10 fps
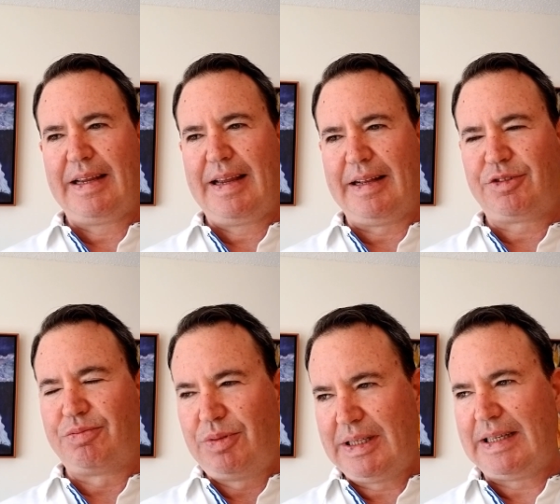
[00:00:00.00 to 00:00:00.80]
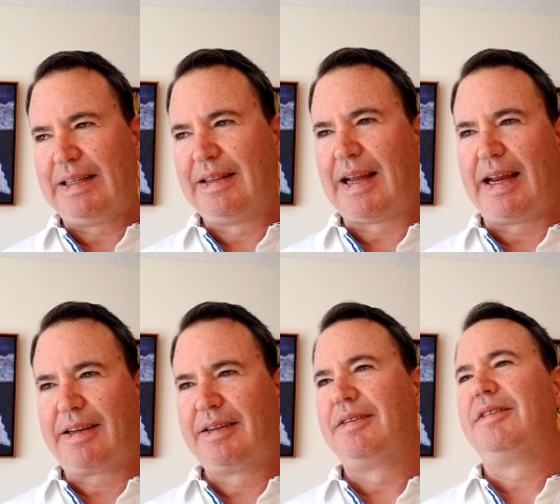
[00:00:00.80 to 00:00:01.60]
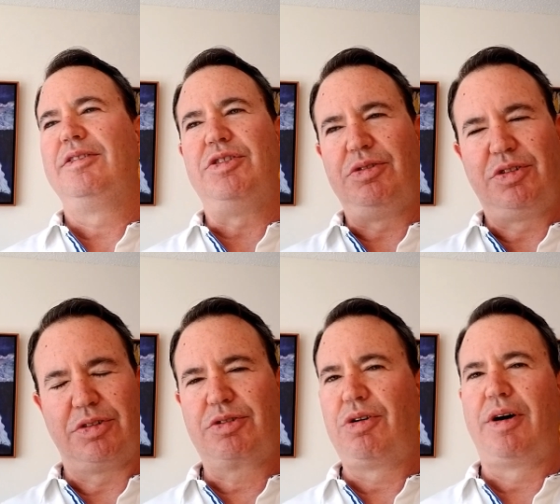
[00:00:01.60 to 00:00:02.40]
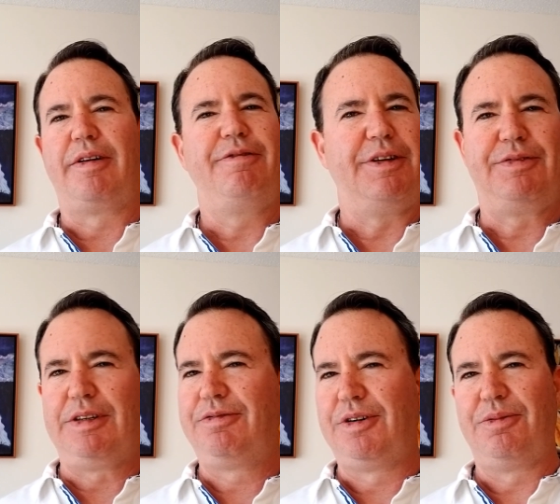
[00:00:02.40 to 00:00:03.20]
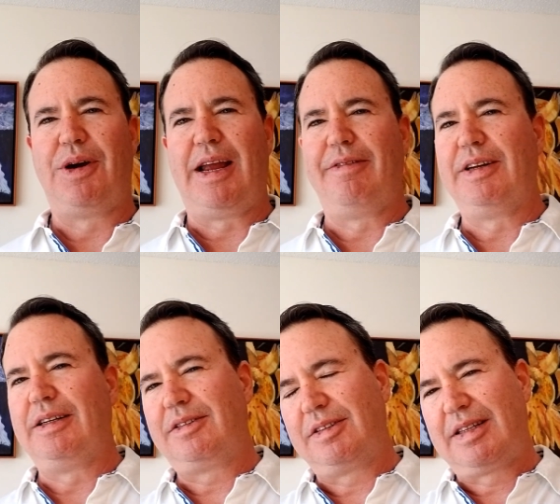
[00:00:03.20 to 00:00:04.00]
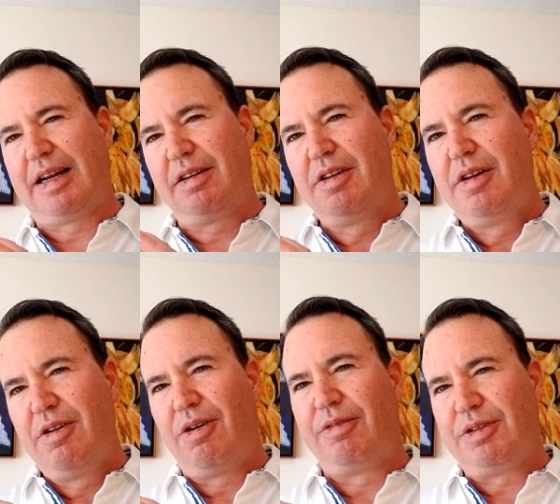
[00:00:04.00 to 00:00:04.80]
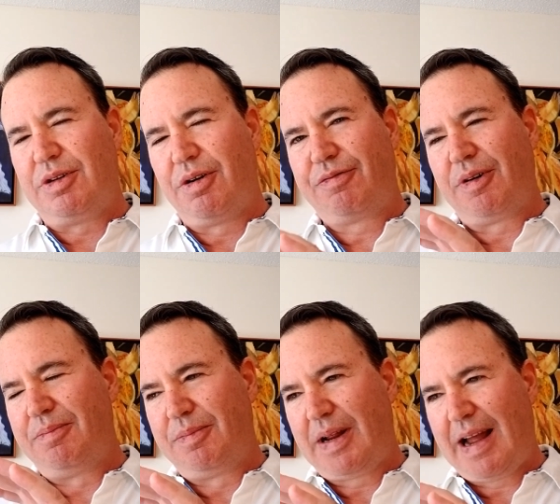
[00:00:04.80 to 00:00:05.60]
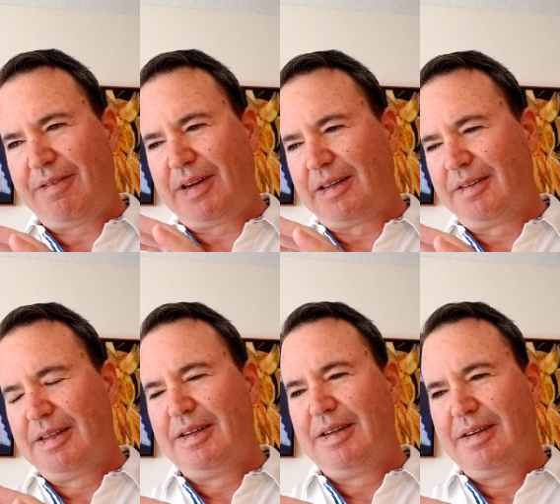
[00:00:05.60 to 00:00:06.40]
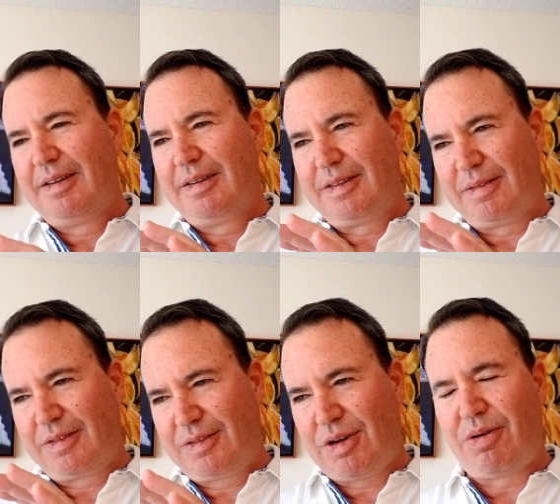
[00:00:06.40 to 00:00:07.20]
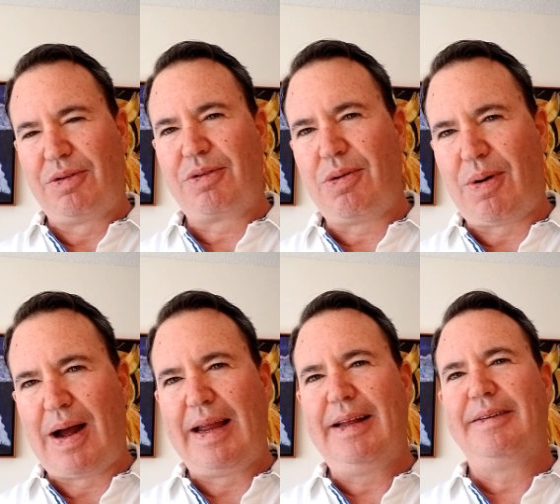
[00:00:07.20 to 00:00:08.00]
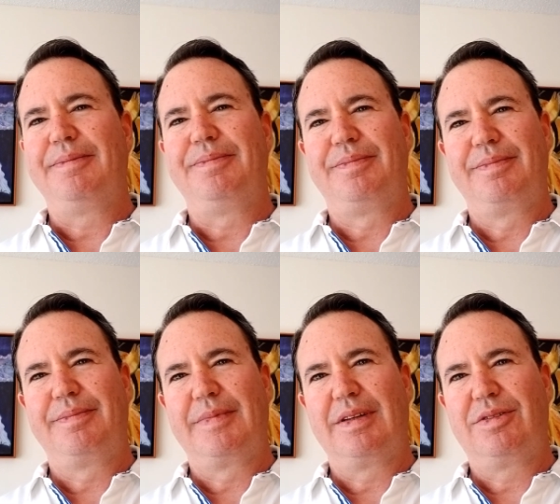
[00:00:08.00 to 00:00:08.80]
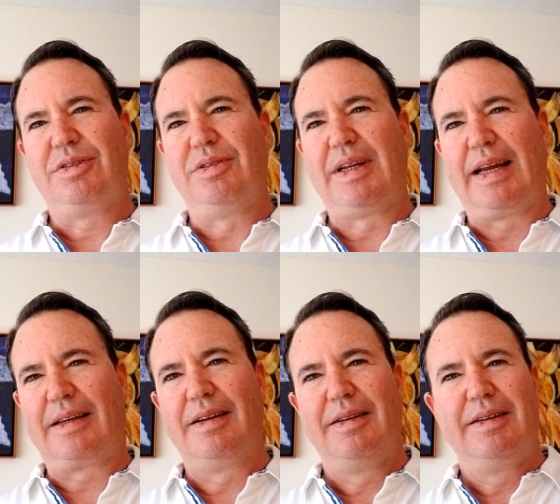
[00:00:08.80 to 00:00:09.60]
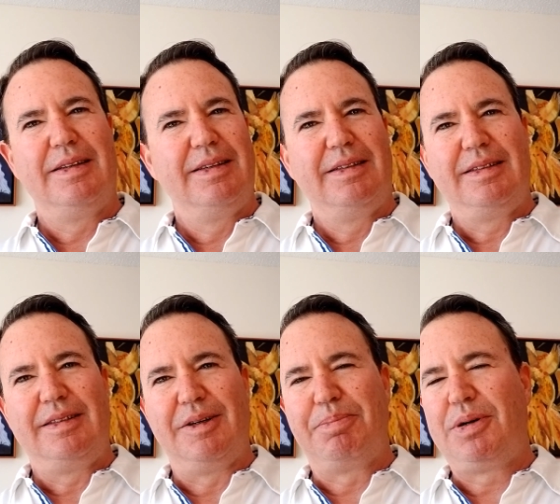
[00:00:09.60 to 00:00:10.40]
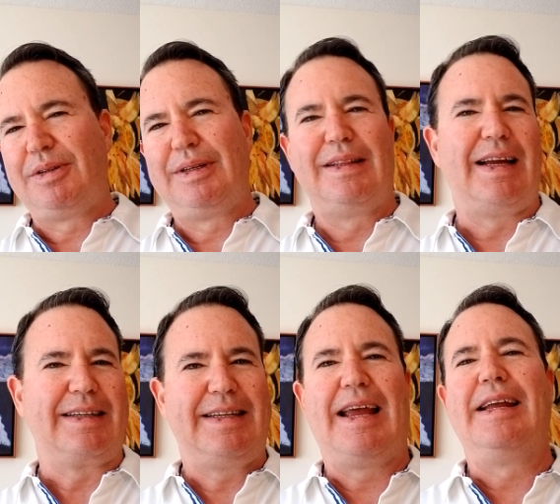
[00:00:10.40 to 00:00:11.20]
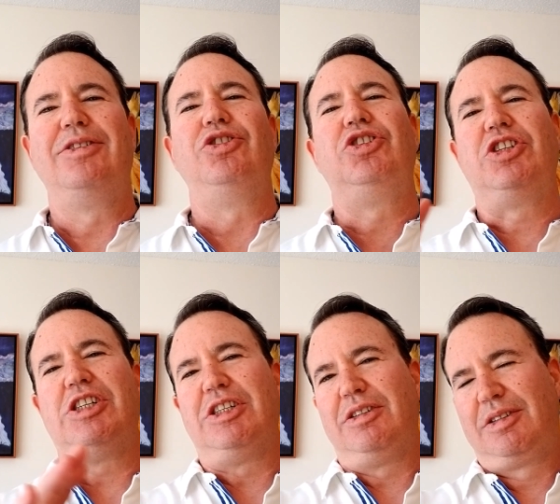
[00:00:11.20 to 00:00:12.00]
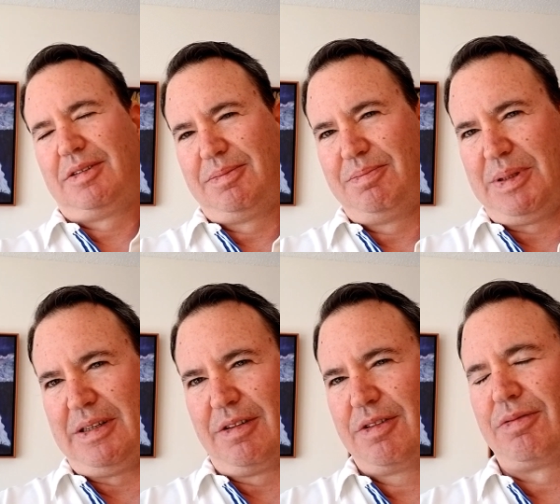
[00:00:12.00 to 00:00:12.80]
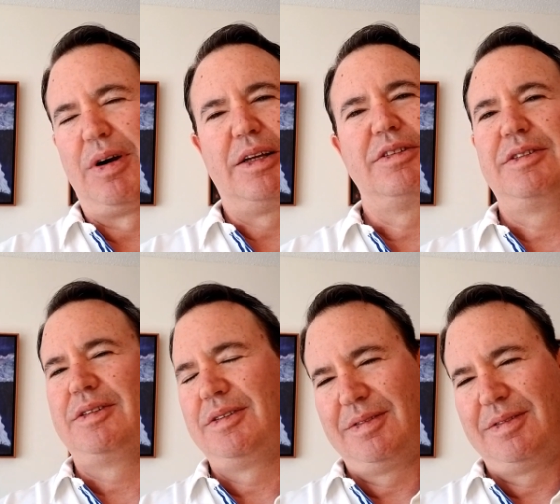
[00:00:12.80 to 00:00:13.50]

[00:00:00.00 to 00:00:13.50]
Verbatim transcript: it's really like you just caught a 50 foot wave. And it's just that you go from having total quiet to like, you're pulling like 10 G's being thrust